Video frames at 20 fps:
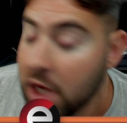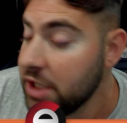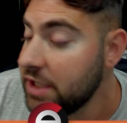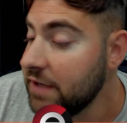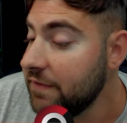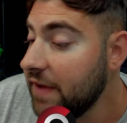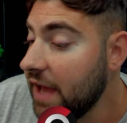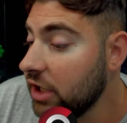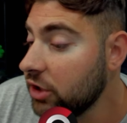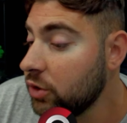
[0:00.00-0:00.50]
The
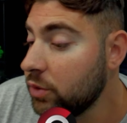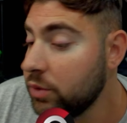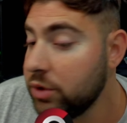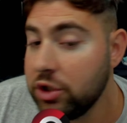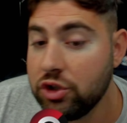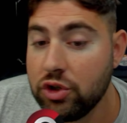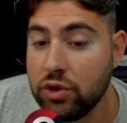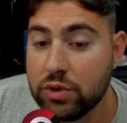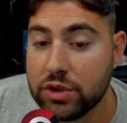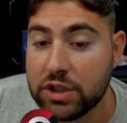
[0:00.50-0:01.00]
value and the
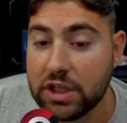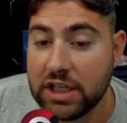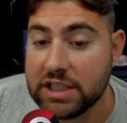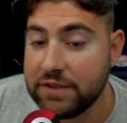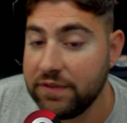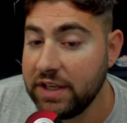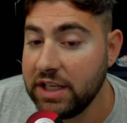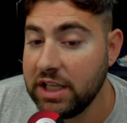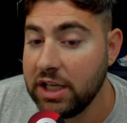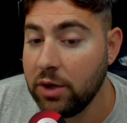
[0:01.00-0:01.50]
juice of this
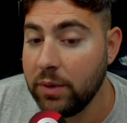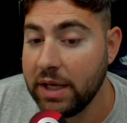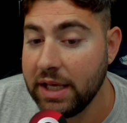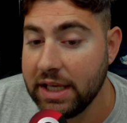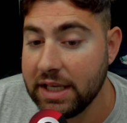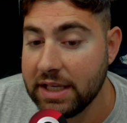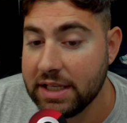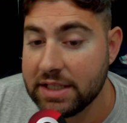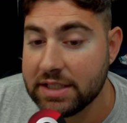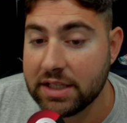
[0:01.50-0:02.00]
video
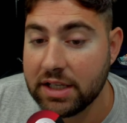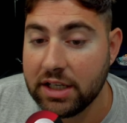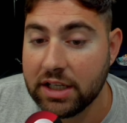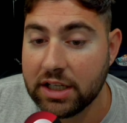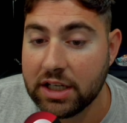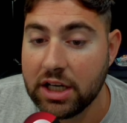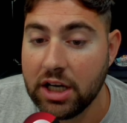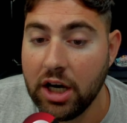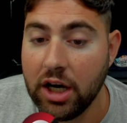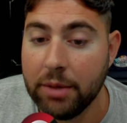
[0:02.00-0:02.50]
is going
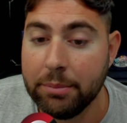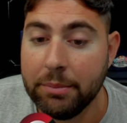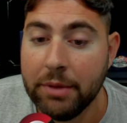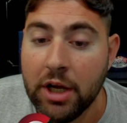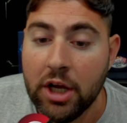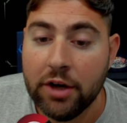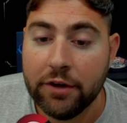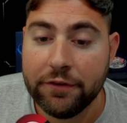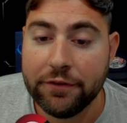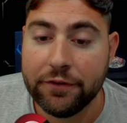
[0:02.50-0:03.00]
to come
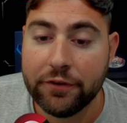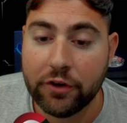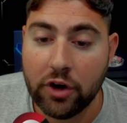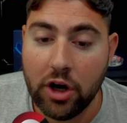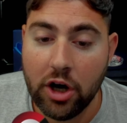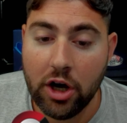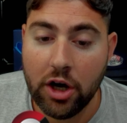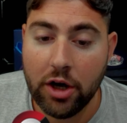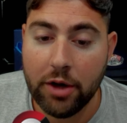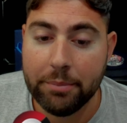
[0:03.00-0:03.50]

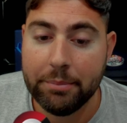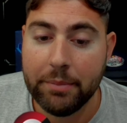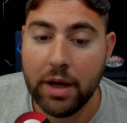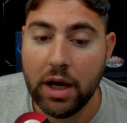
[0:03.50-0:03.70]
from,